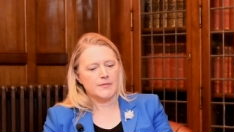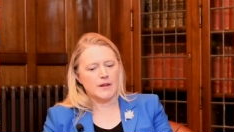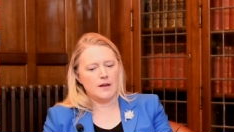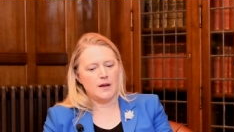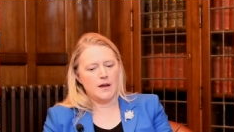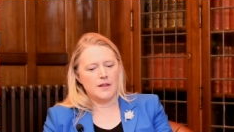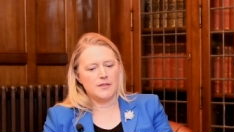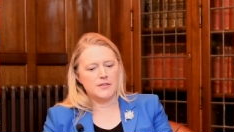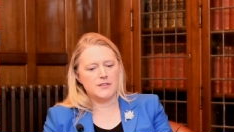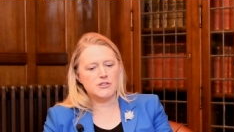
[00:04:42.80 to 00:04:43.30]

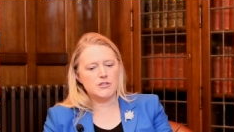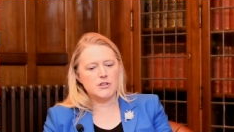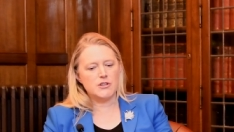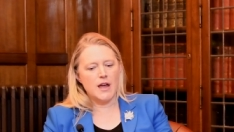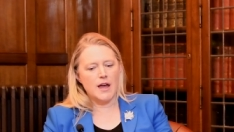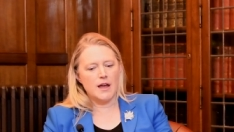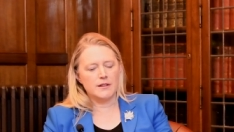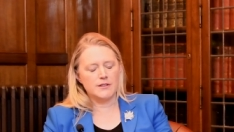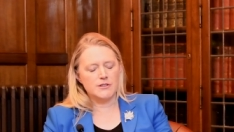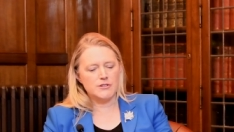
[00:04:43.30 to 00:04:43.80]
Uh, the
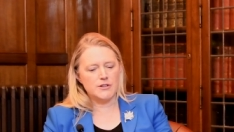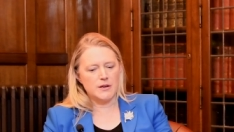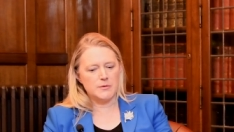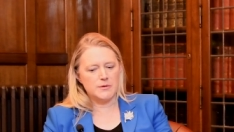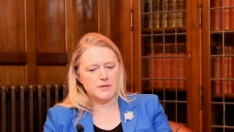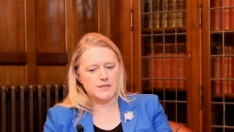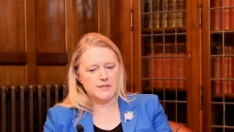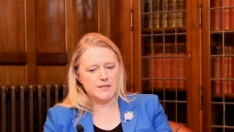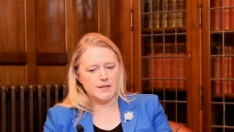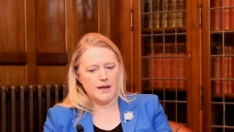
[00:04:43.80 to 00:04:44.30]
challenge, I
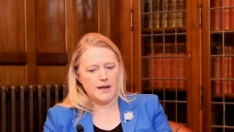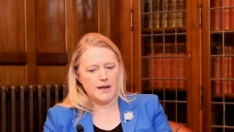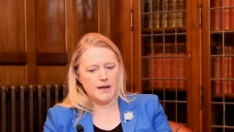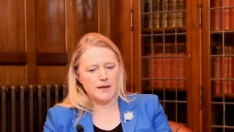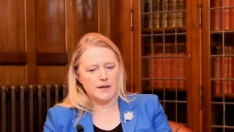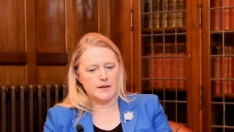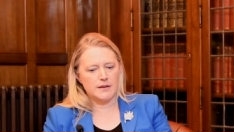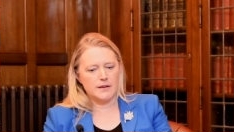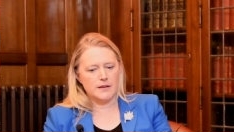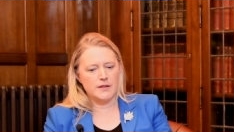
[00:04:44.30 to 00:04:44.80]
would
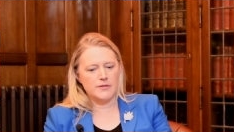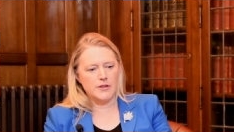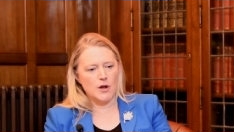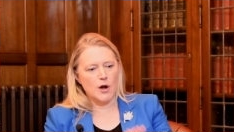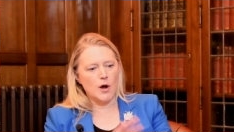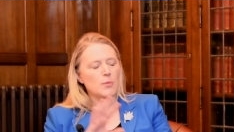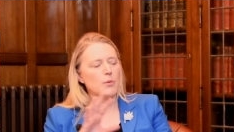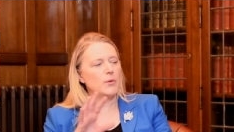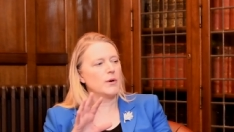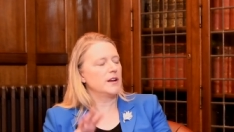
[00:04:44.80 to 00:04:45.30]
say, in the
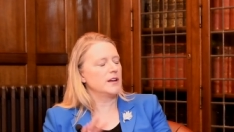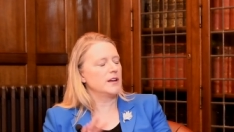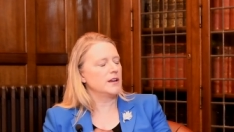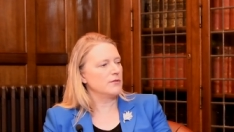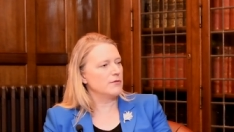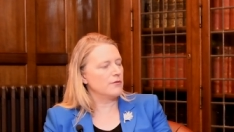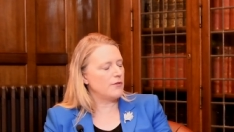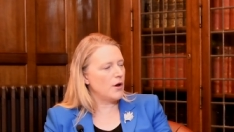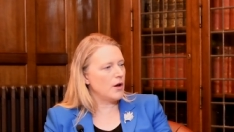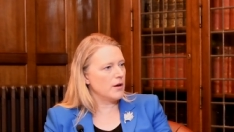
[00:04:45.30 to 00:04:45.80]
operating,
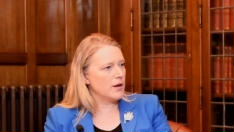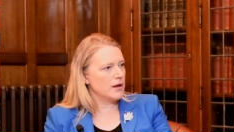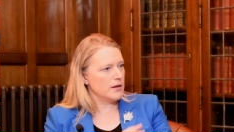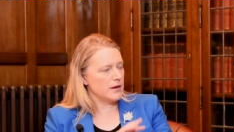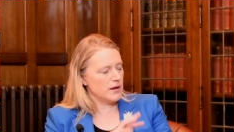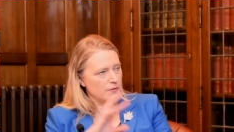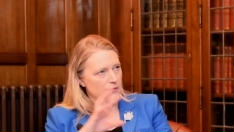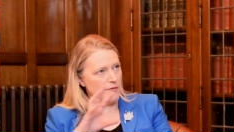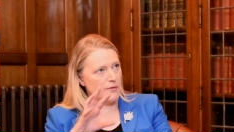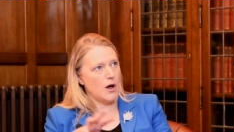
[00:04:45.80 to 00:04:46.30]

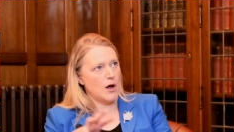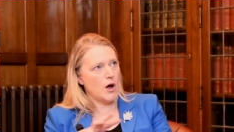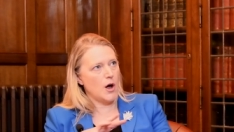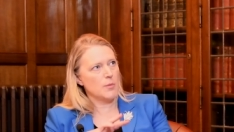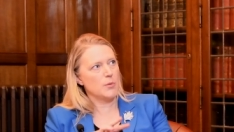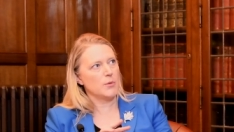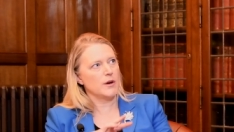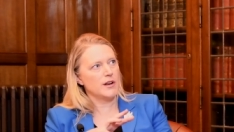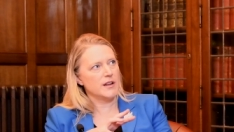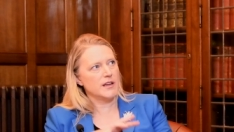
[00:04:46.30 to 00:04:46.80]
in
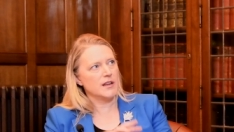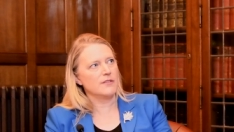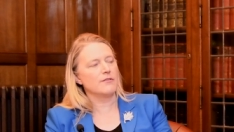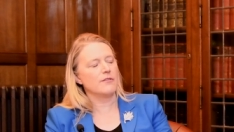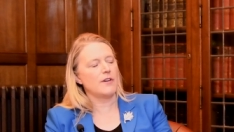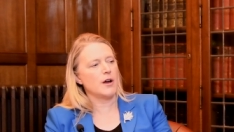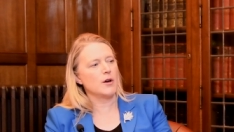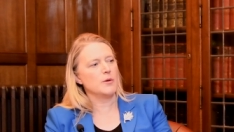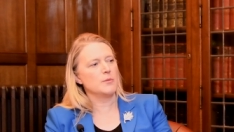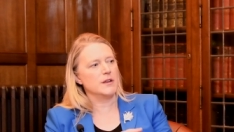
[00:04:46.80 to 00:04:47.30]
operating
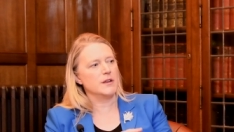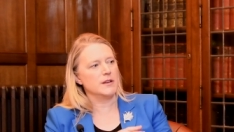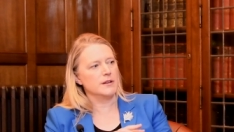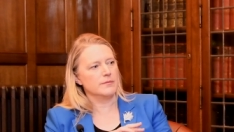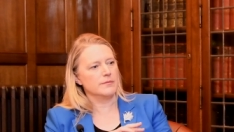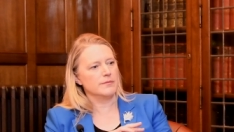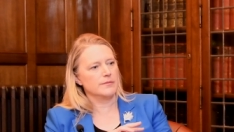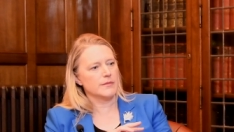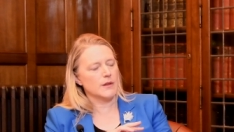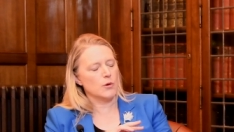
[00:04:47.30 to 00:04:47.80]
environment
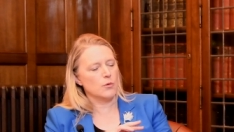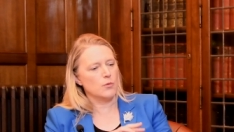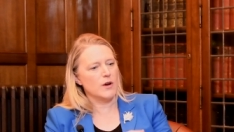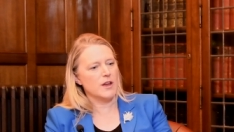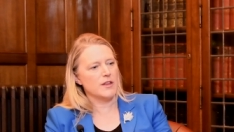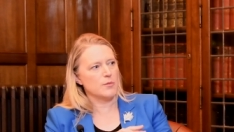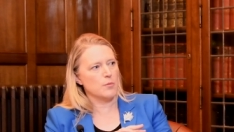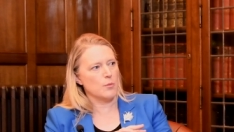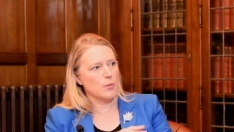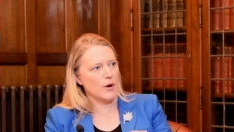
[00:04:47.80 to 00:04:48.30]

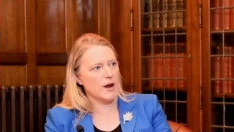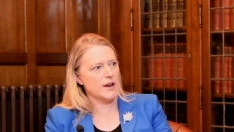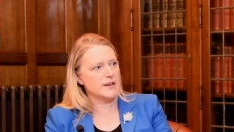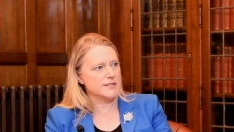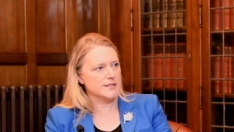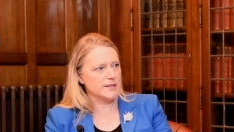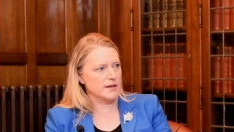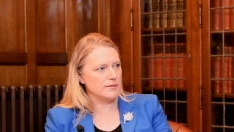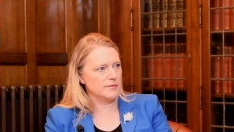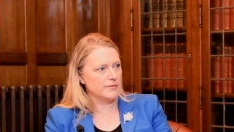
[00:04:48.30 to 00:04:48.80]
with
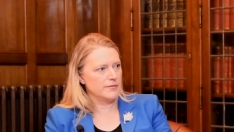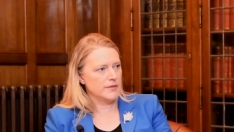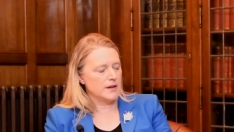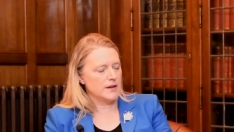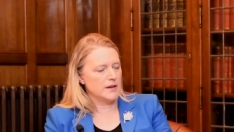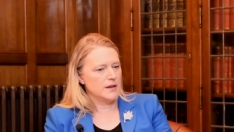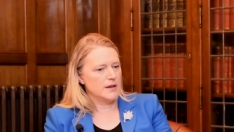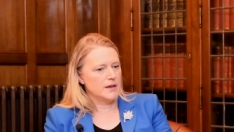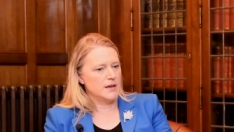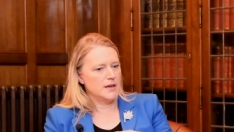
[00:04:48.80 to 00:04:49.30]
Brexit
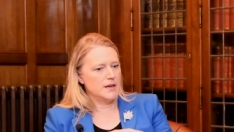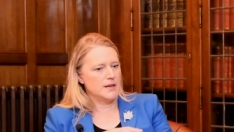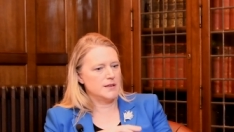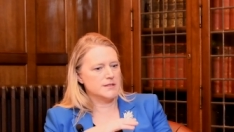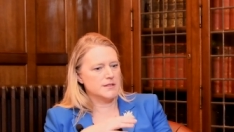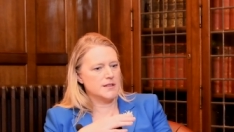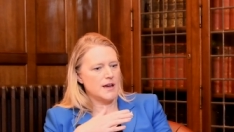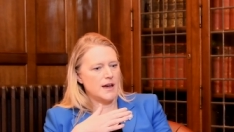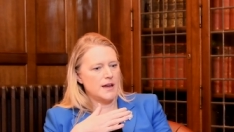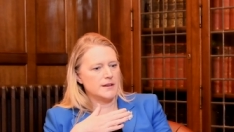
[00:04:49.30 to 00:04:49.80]
yes.
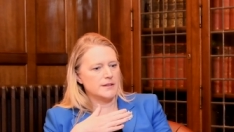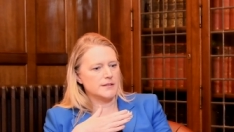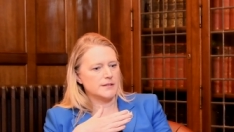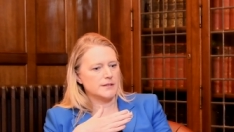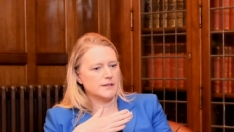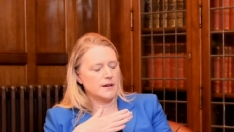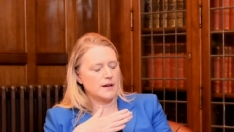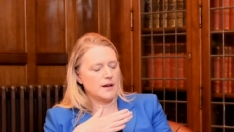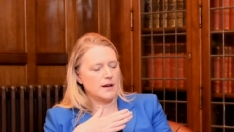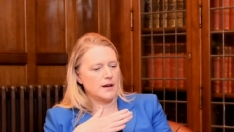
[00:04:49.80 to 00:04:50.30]
is that,
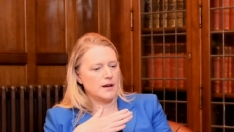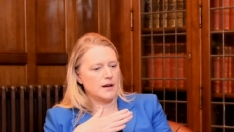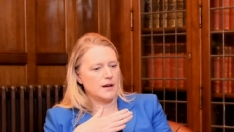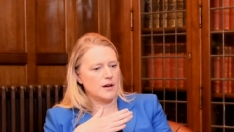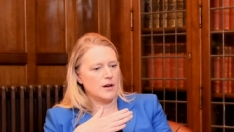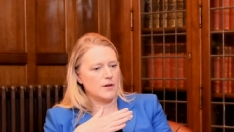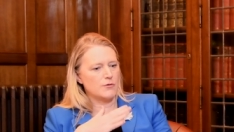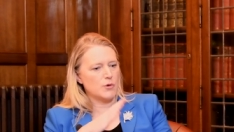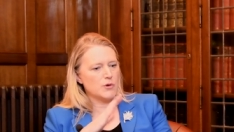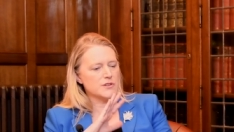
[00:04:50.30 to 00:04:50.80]
uh,
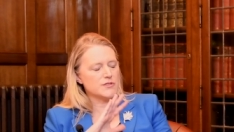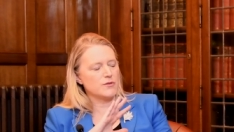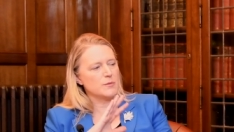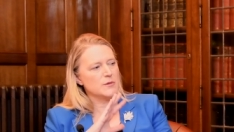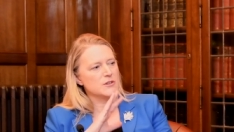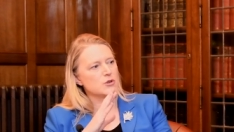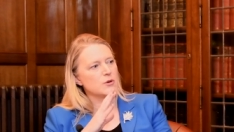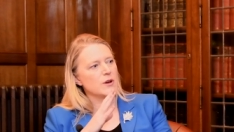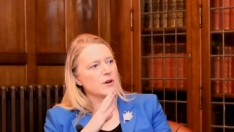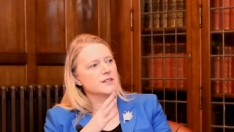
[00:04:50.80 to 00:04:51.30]
of course, from
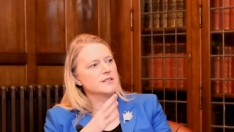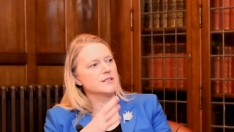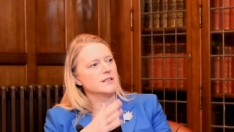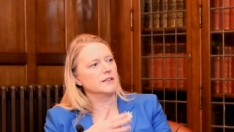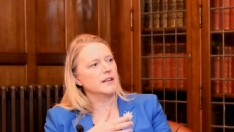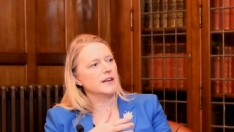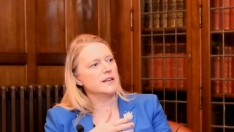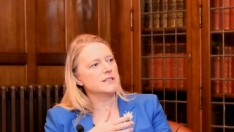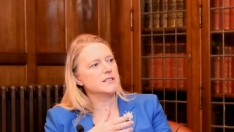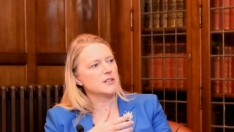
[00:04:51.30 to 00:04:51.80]
a
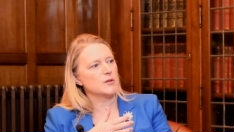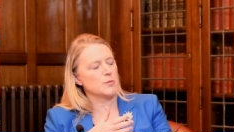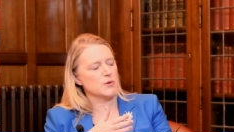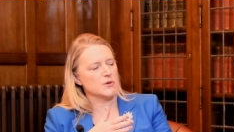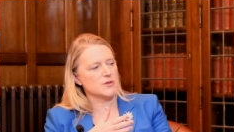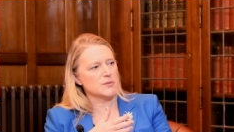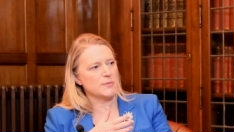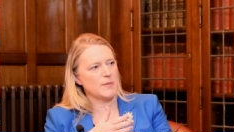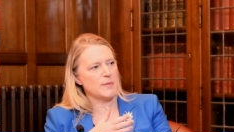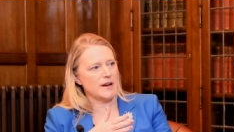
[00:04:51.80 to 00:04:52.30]
transatlantic
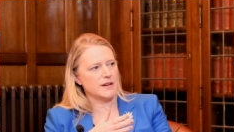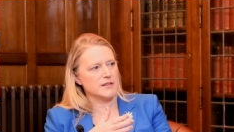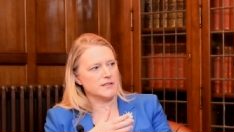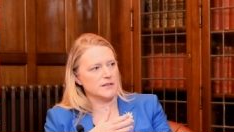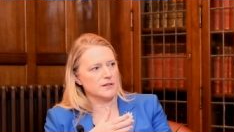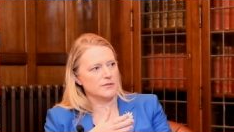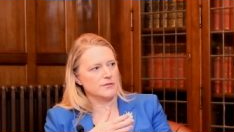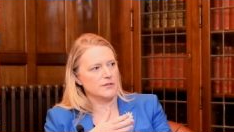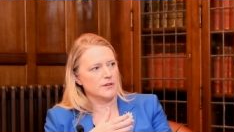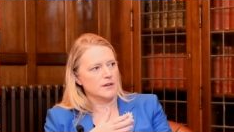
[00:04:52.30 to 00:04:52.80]

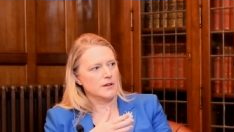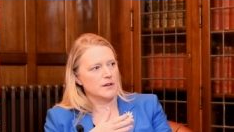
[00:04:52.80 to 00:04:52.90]
perspective,